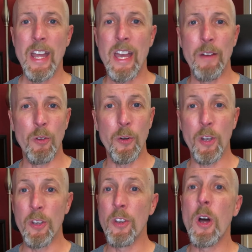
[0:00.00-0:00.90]
and have learned
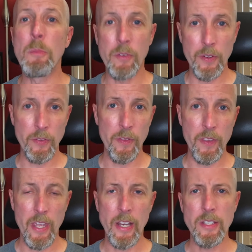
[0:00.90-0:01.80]
a number of different
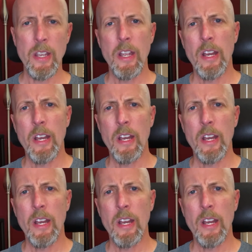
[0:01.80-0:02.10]
things.